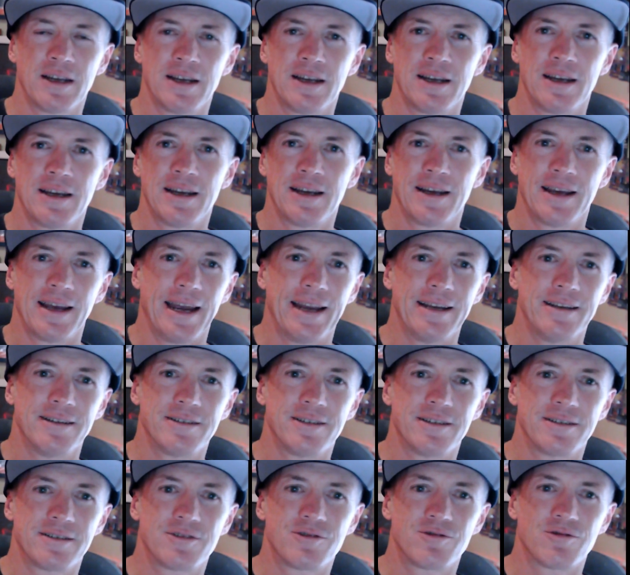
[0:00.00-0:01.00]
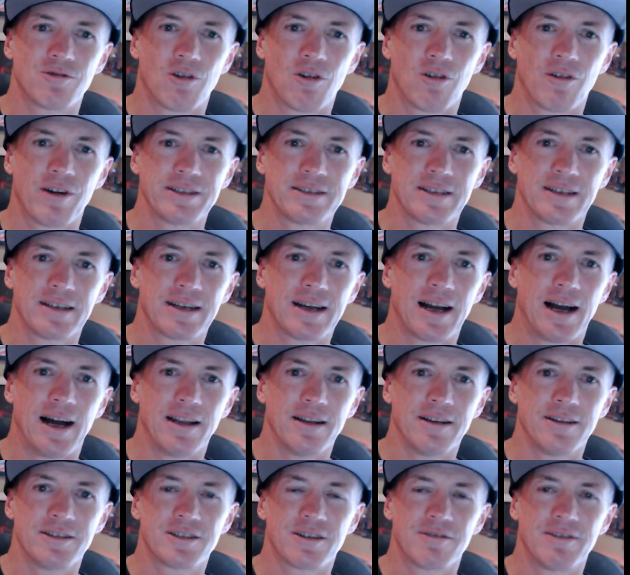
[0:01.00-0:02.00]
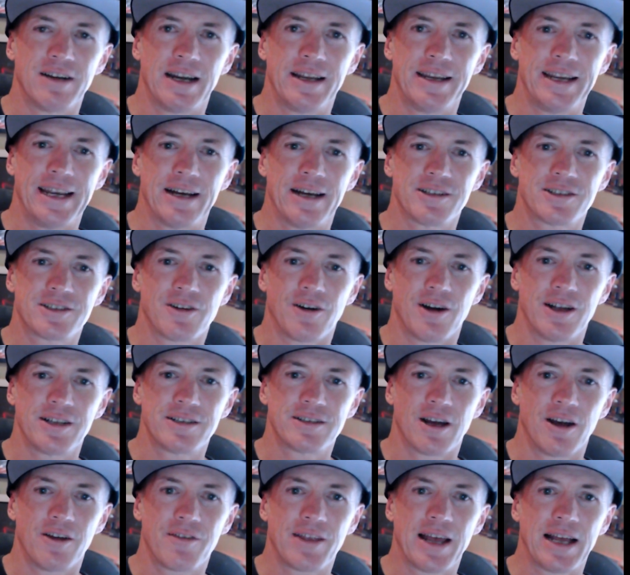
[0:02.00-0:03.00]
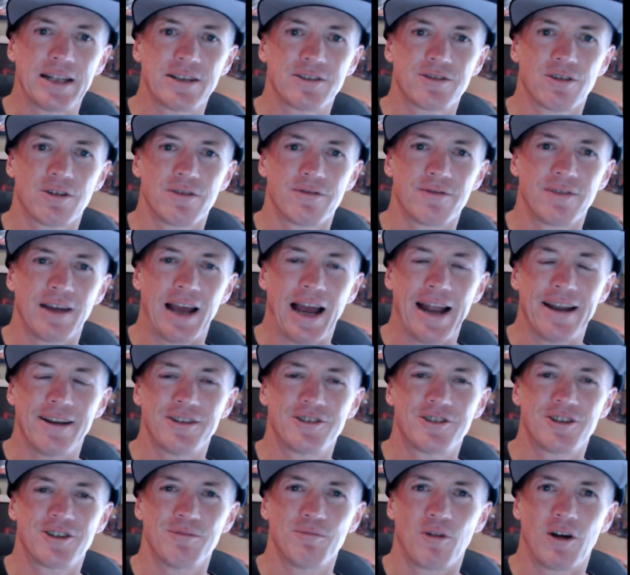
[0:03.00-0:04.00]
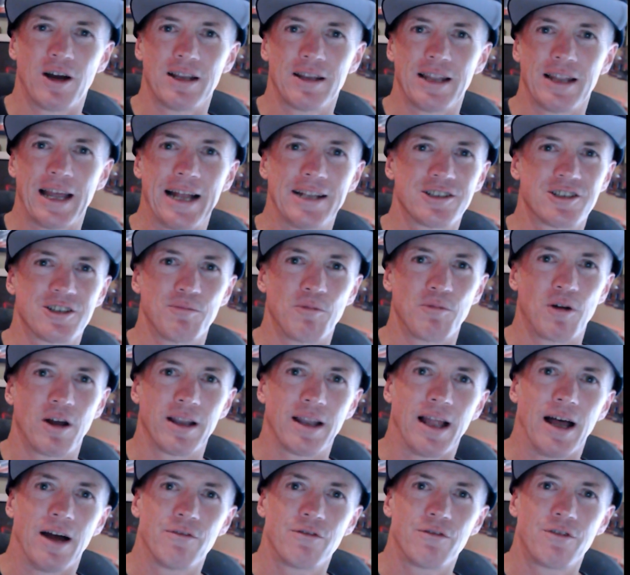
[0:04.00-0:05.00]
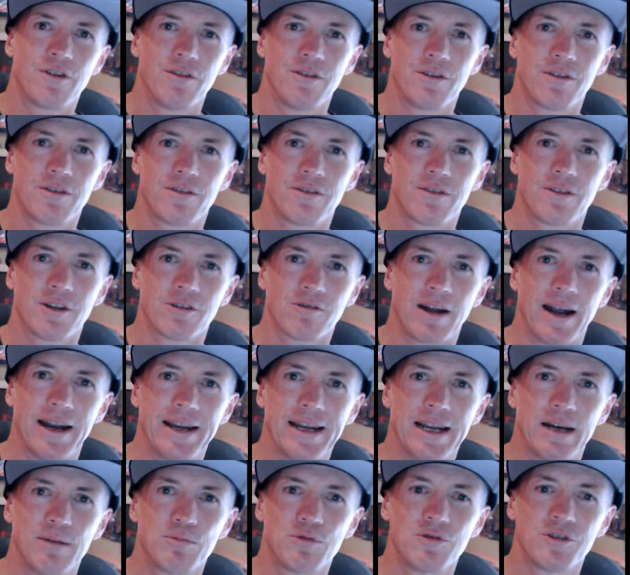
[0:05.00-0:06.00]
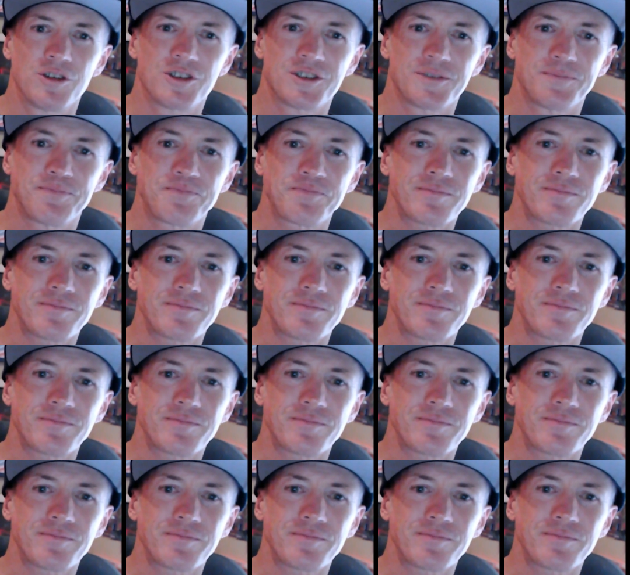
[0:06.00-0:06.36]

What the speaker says: and just drawings and colours around the outside. So that sort of adds to my love for the Greydown books.